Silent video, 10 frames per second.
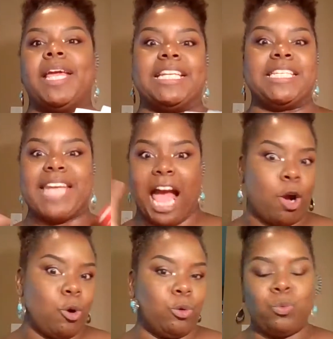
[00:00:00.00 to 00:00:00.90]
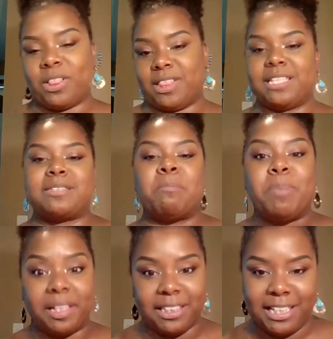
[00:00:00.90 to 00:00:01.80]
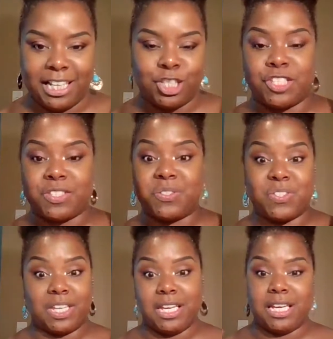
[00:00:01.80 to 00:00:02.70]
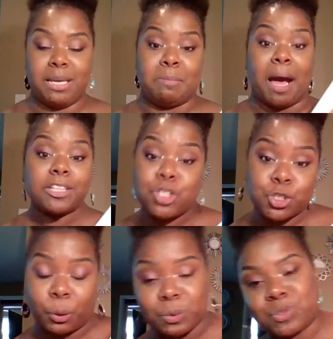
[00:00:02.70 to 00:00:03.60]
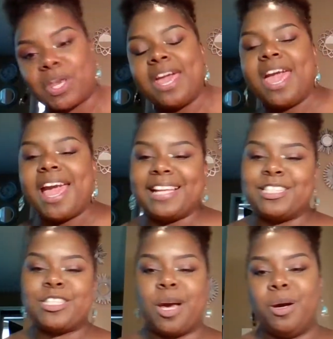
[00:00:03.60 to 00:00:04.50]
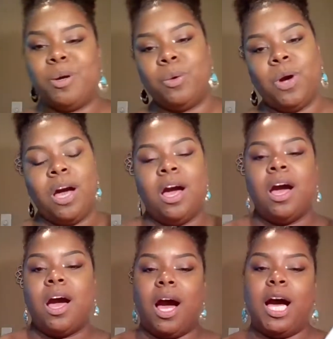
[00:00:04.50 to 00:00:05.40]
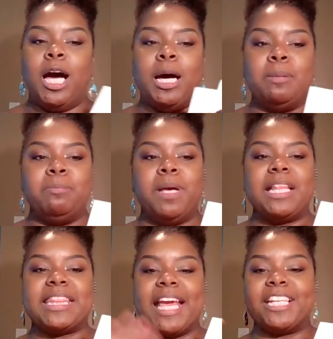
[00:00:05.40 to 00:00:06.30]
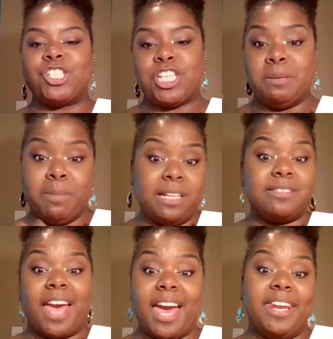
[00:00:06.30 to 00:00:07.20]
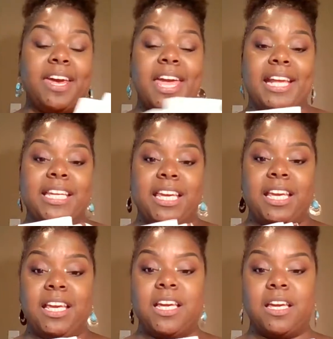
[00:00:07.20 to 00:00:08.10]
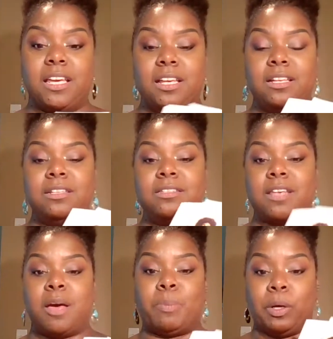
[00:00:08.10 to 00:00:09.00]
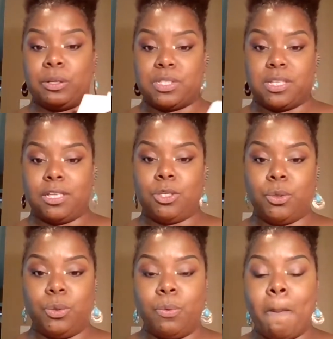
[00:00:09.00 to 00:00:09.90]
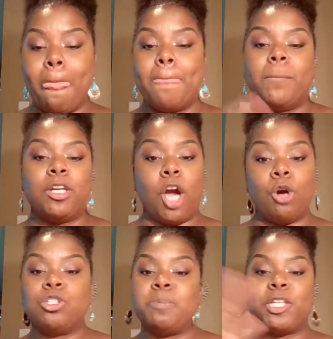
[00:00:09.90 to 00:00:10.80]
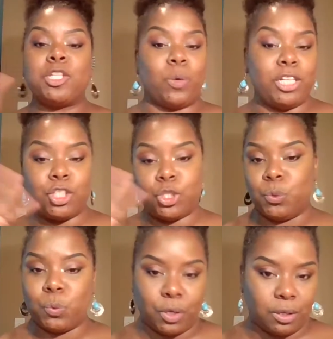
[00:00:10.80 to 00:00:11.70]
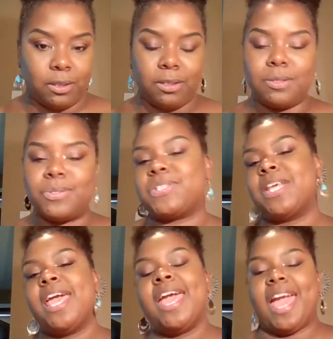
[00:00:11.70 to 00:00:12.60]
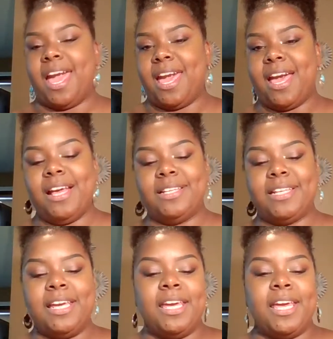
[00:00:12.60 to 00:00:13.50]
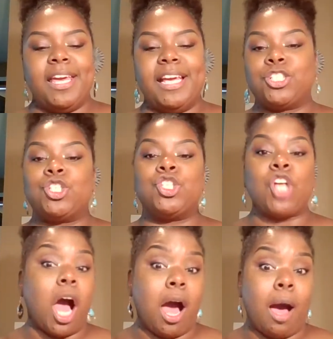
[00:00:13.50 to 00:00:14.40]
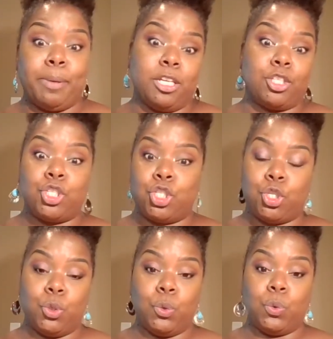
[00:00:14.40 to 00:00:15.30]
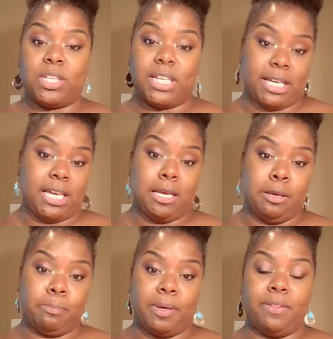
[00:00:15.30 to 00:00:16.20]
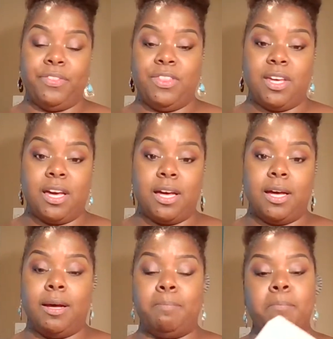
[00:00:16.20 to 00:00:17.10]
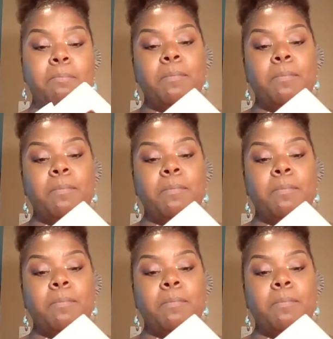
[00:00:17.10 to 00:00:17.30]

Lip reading: endowed with this ability see monsters. And so and she meets Hatta, and he is a person who goes between two worlds, and his job is to keep the